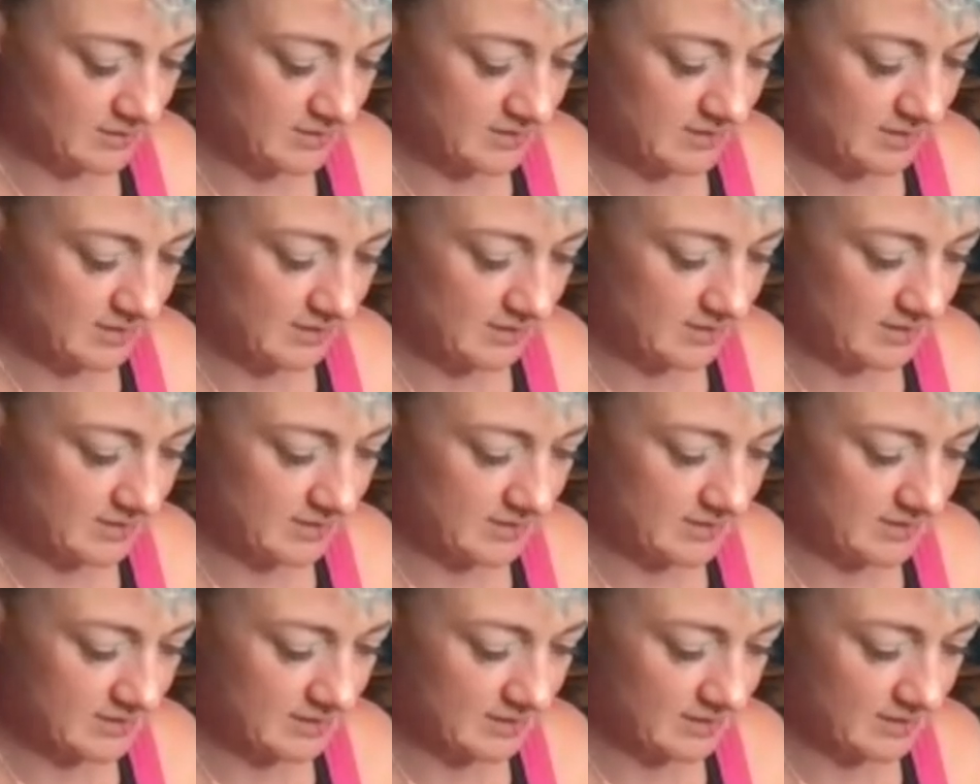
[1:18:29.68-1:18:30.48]
sun
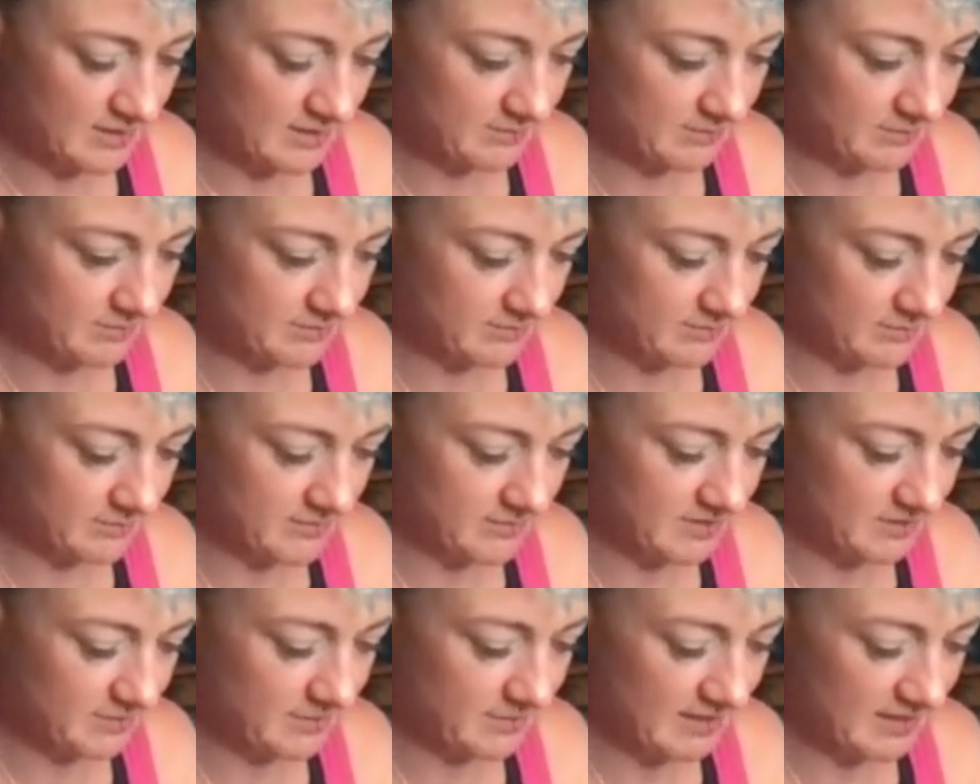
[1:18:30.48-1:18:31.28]
this time
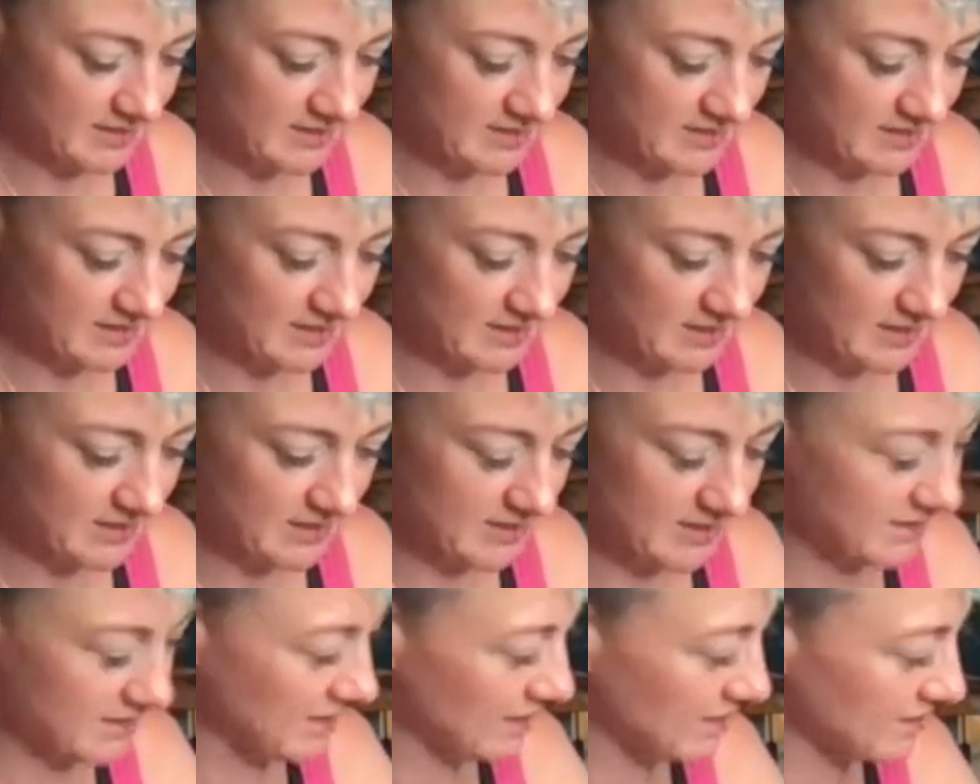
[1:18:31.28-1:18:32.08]
to make it
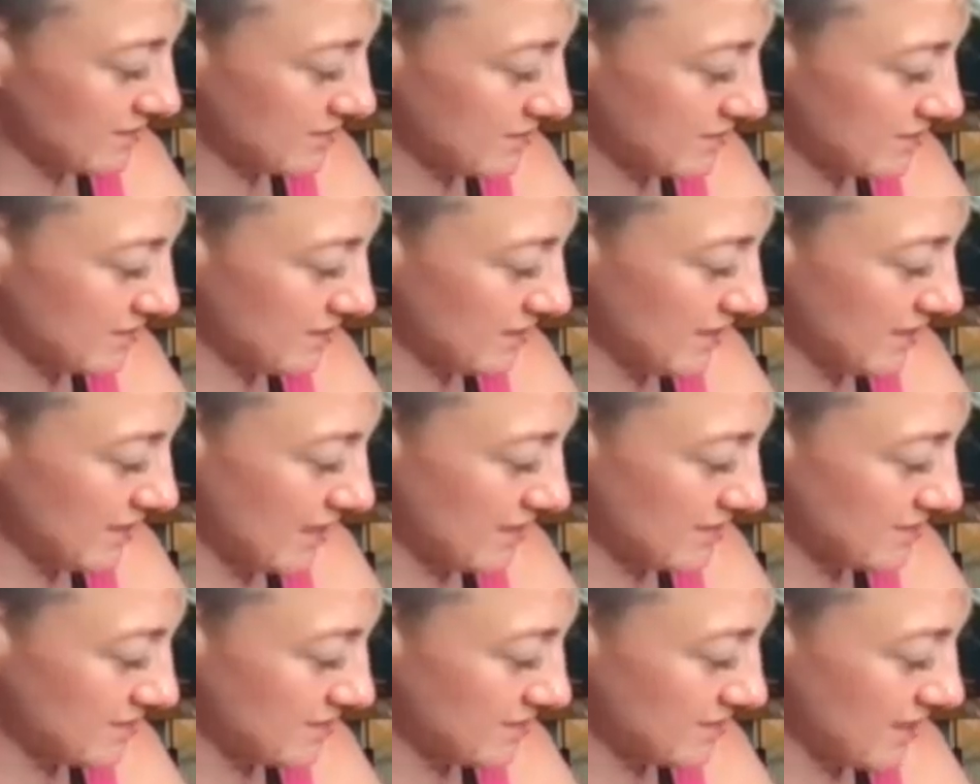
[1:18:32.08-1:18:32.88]
slightly
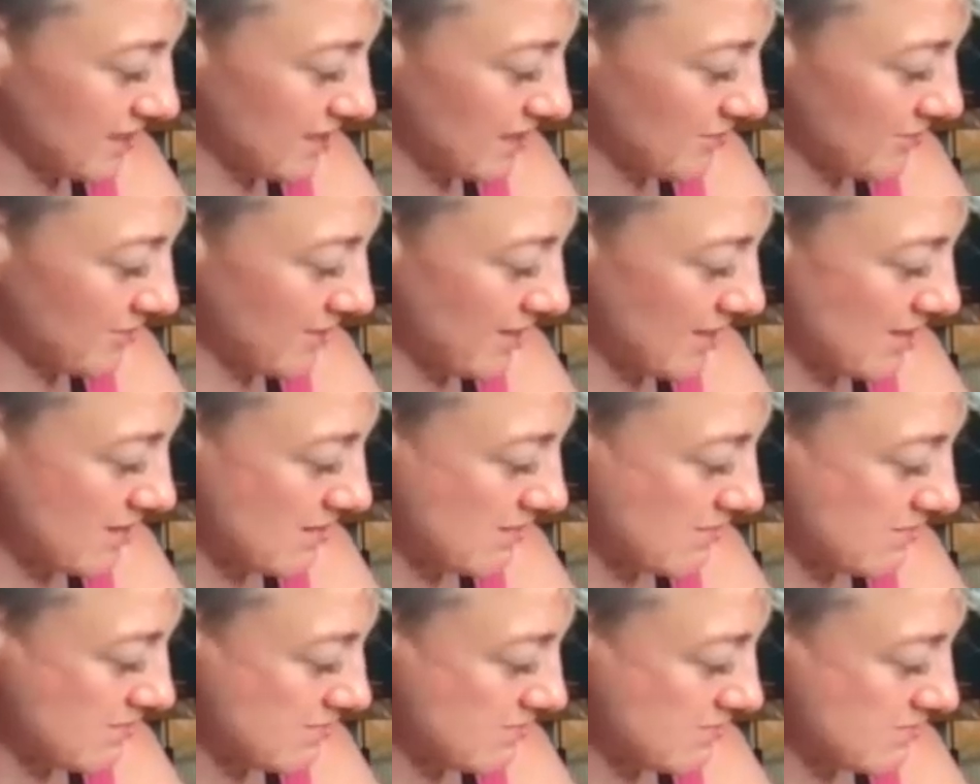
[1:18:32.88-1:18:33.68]
less
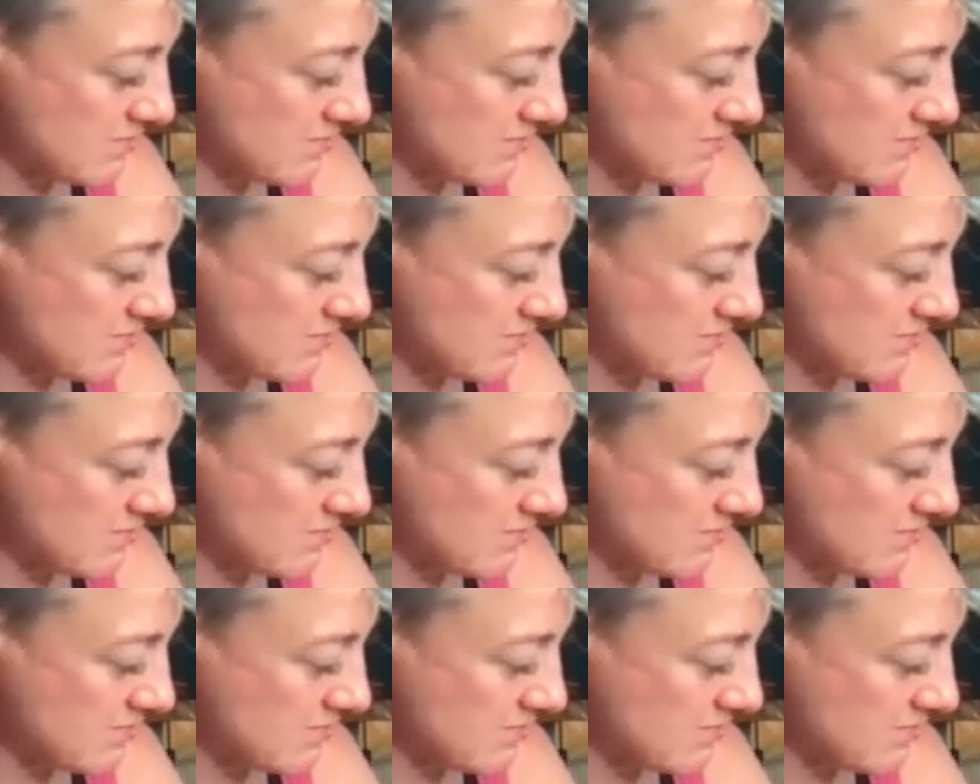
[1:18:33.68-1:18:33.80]
yellowy.